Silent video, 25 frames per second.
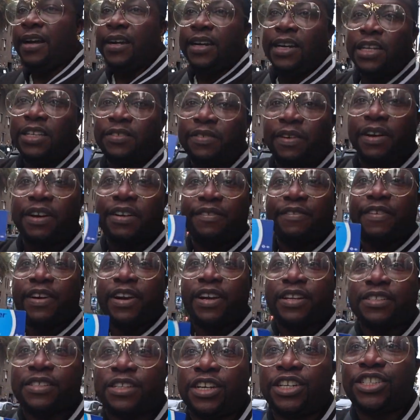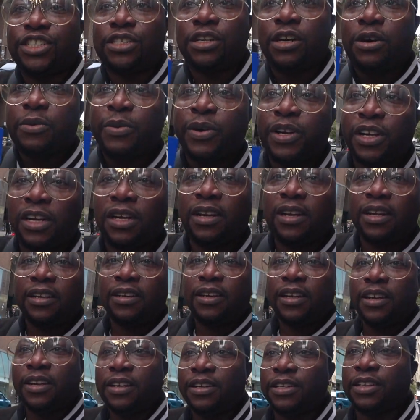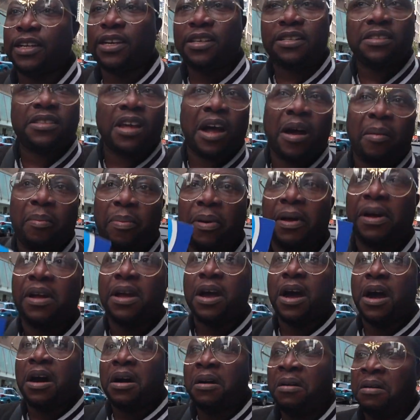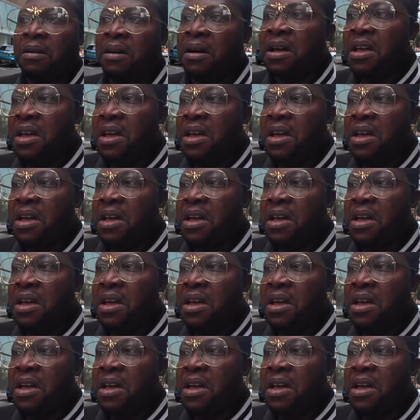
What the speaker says: it is very, very essential when you're in London. You just tap and go.